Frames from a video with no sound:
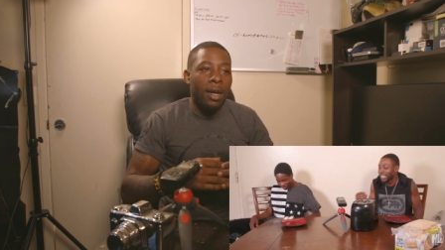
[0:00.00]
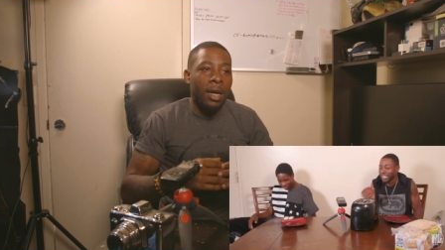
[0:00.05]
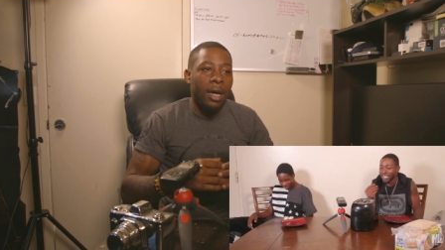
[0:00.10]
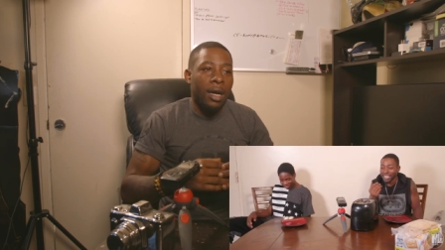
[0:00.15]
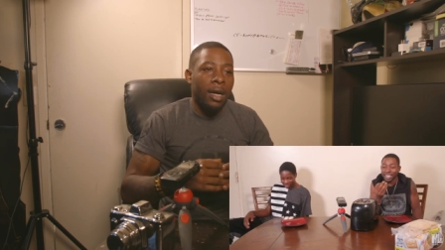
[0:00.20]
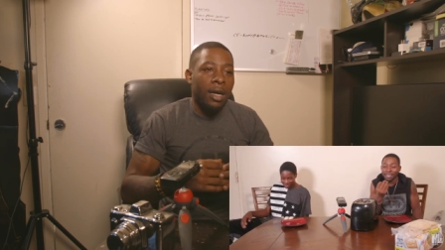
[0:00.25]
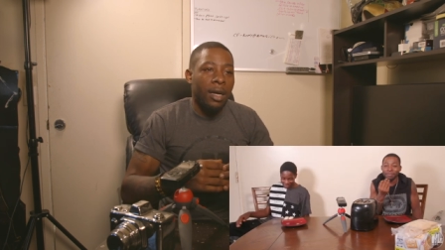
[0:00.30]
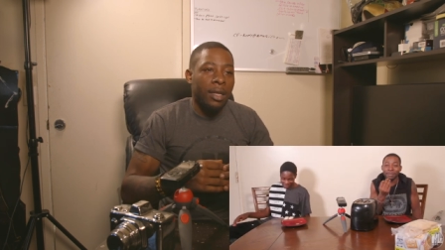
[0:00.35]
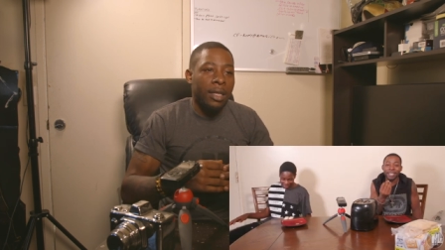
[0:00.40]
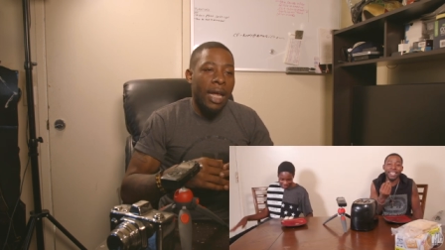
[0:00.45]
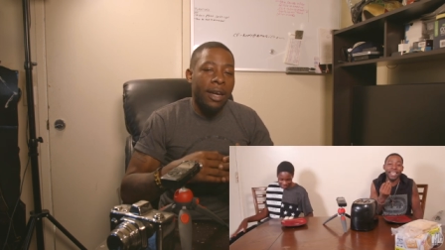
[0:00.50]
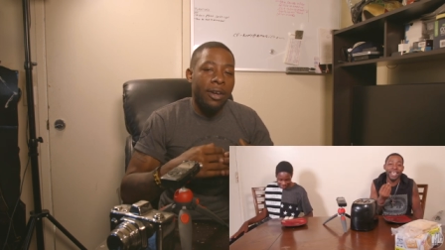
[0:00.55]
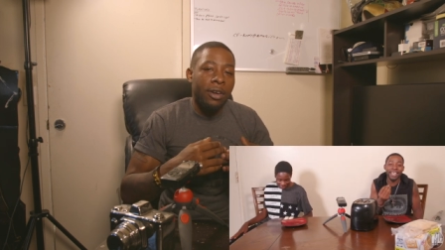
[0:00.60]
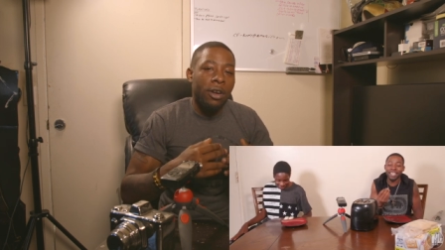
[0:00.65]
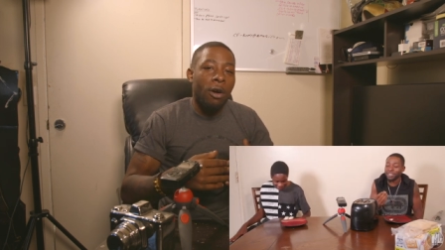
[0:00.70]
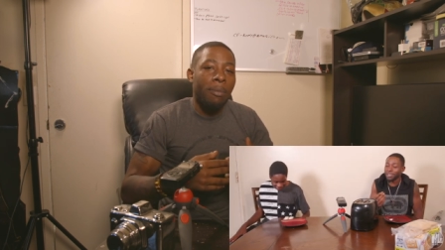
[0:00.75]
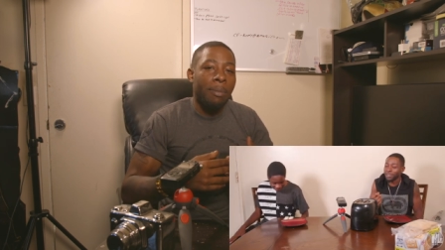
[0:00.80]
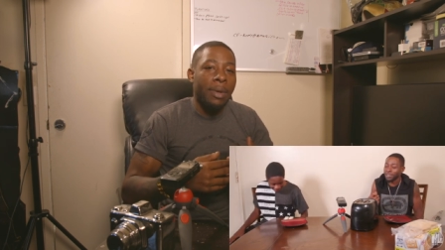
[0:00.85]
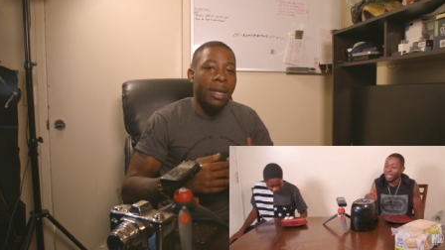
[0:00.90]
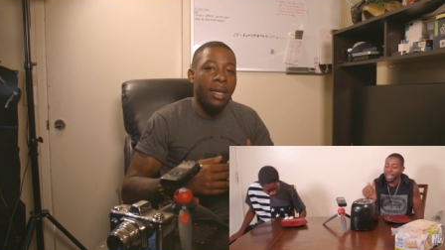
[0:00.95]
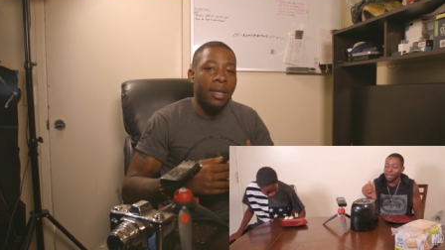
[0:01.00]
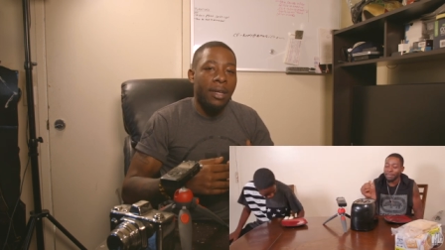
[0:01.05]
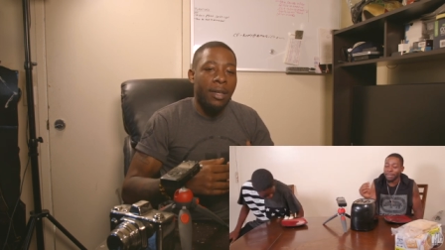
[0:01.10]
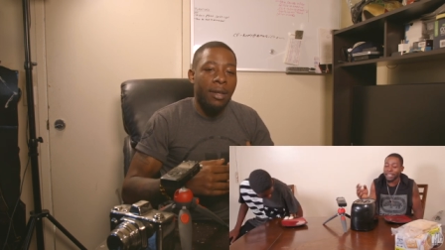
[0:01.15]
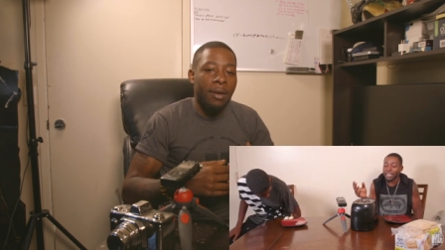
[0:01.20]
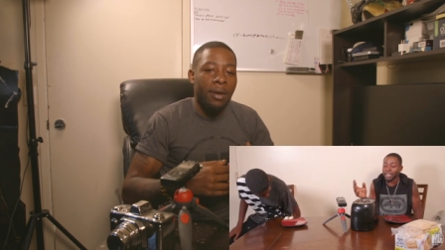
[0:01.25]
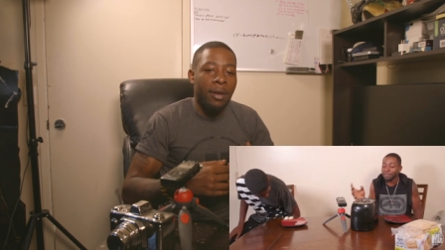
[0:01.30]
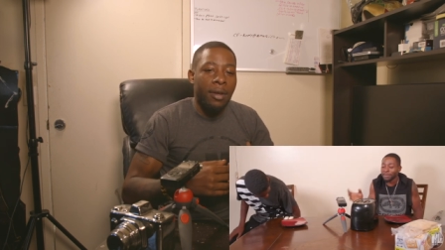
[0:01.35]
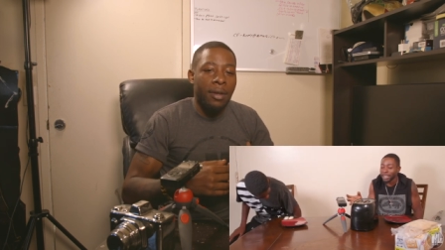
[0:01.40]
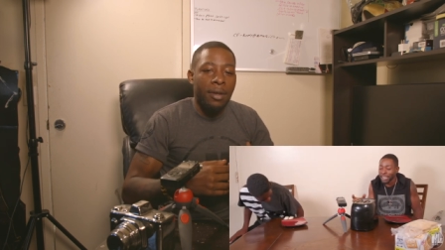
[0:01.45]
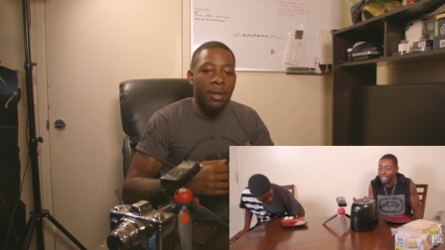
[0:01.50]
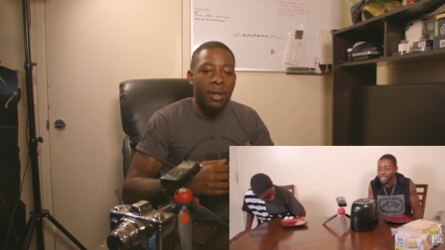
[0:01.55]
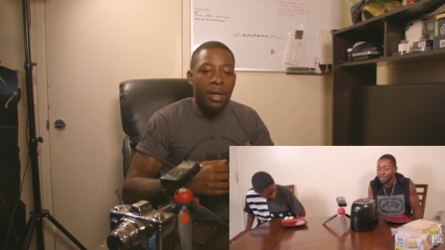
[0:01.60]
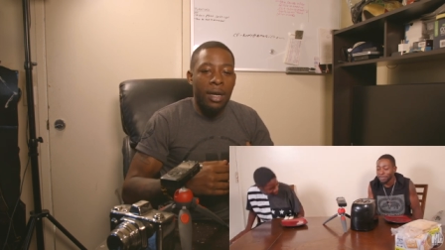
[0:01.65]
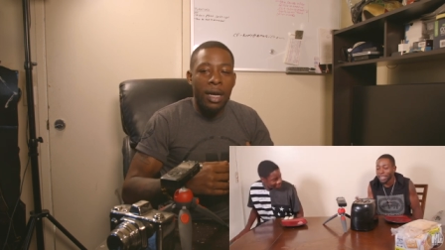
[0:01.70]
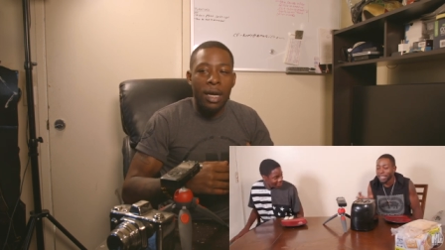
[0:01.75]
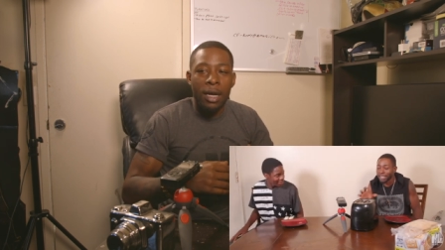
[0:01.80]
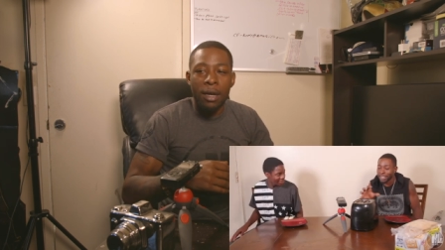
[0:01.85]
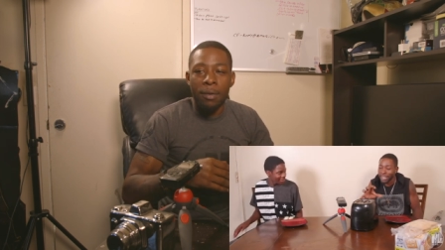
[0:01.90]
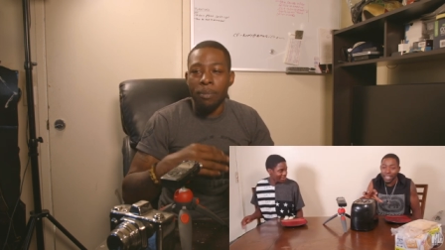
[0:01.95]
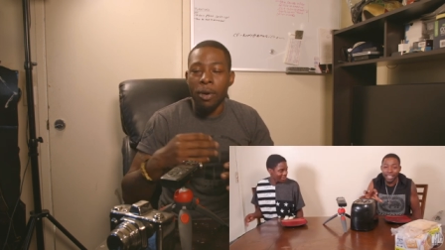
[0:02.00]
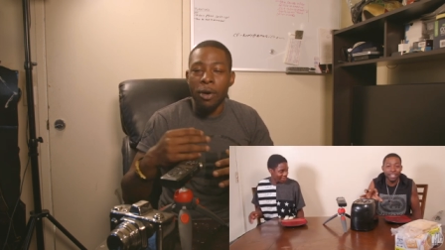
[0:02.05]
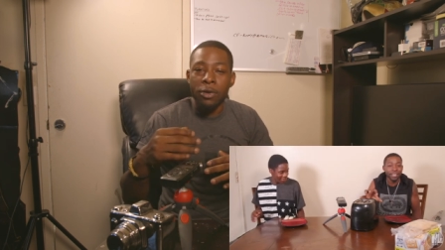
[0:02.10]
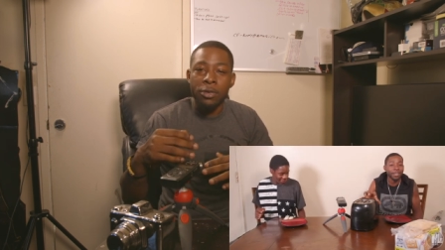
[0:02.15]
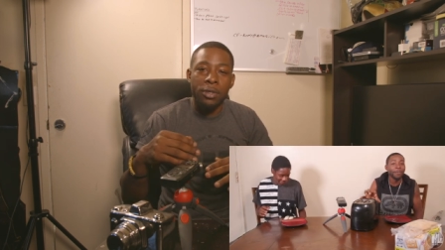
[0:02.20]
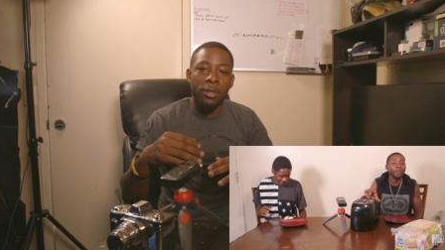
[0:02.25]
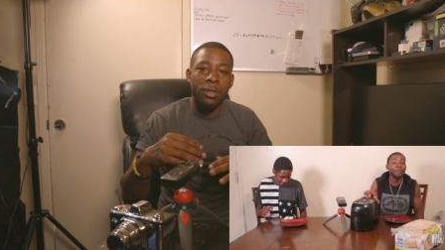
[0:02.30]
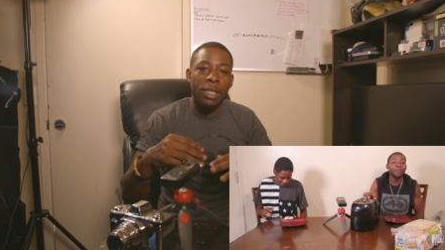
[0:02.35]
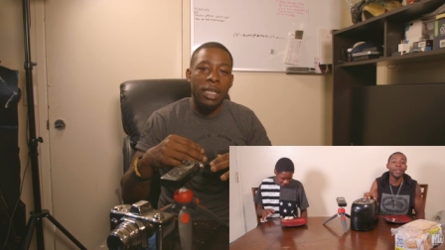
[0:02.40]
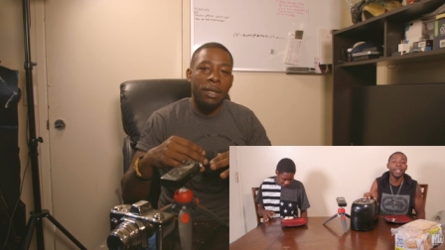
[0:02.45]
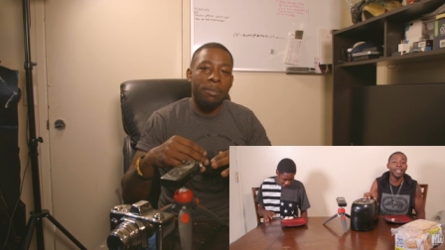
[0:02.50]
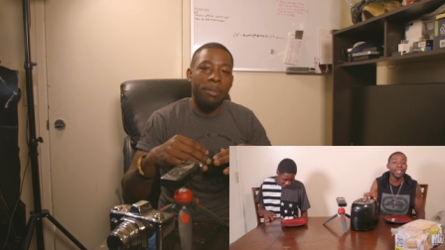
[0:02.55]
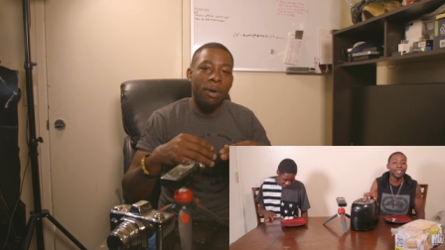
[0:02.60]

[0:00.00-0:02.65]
uh, that know me uh, personally,